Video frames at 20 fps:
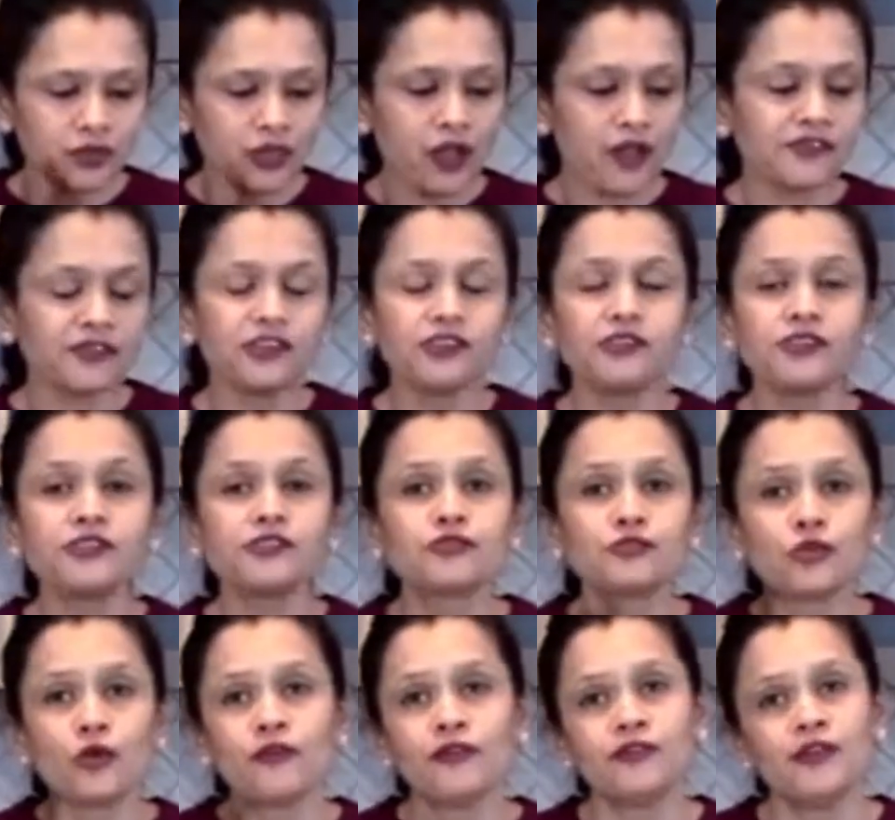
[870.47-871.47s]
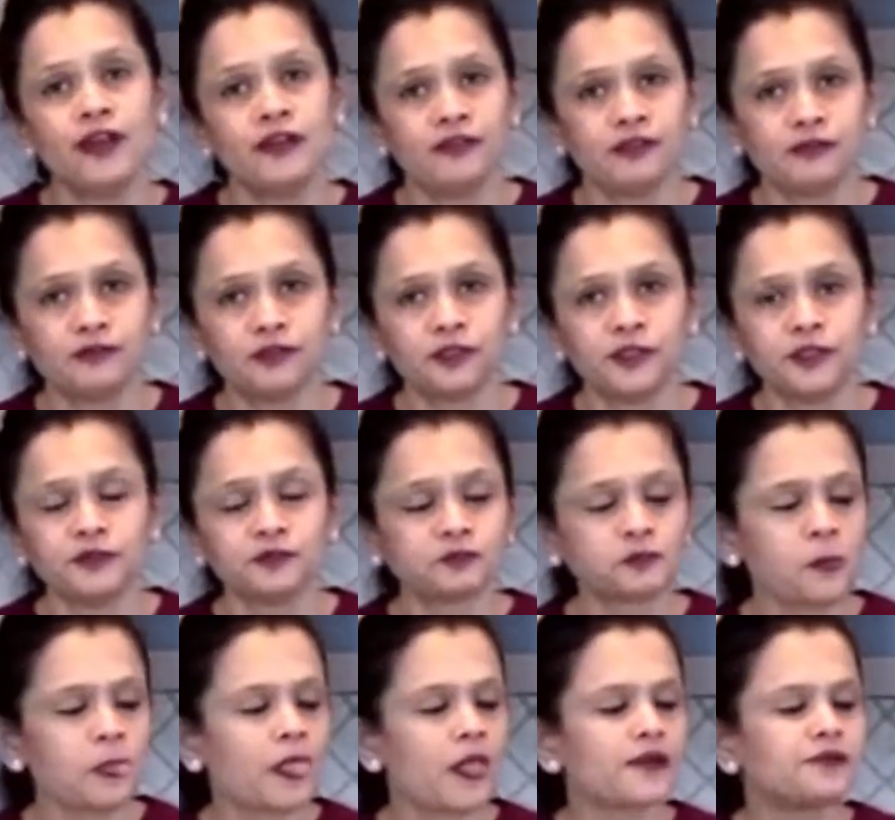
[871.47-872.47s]
This is so flavorful.
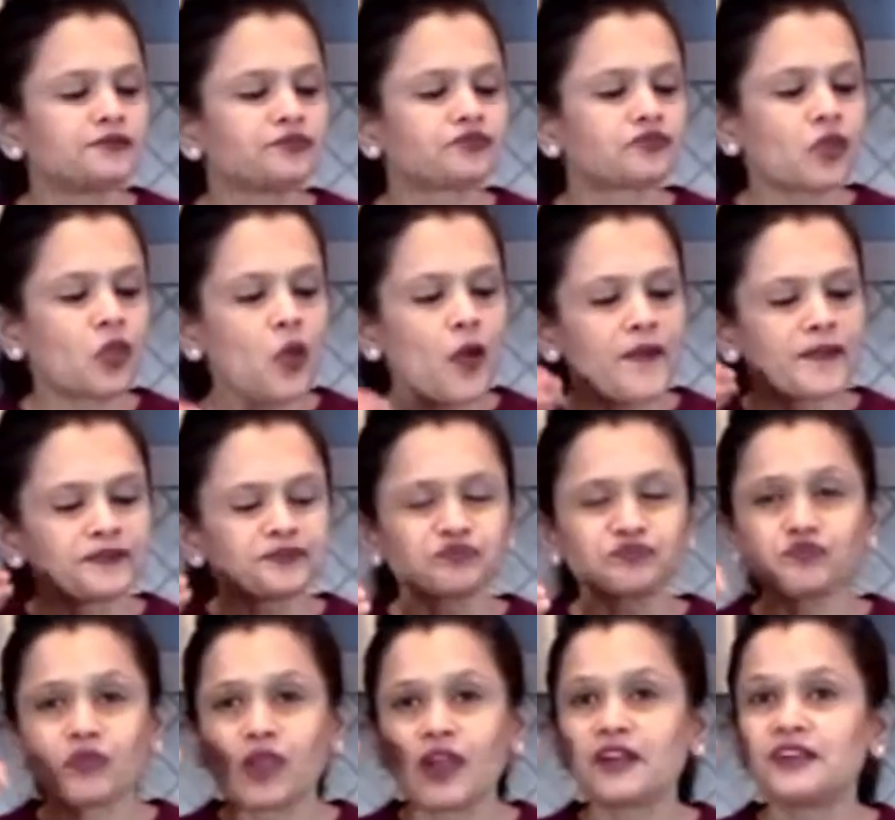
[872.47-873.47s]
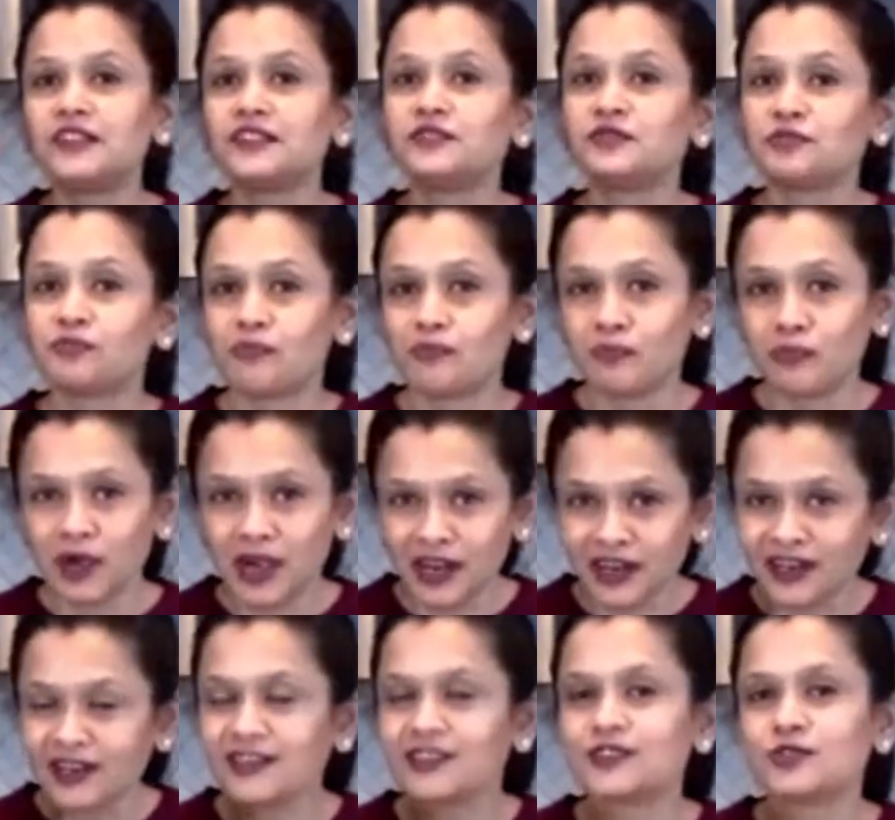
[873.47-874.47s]
It is
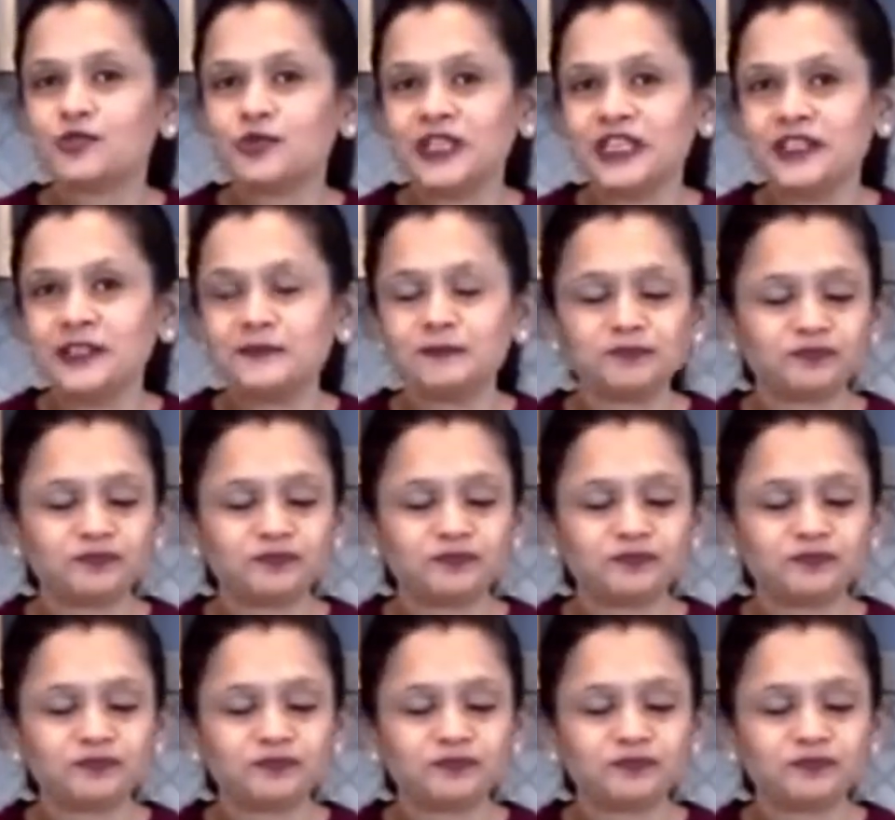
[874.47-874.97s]
mild sweet,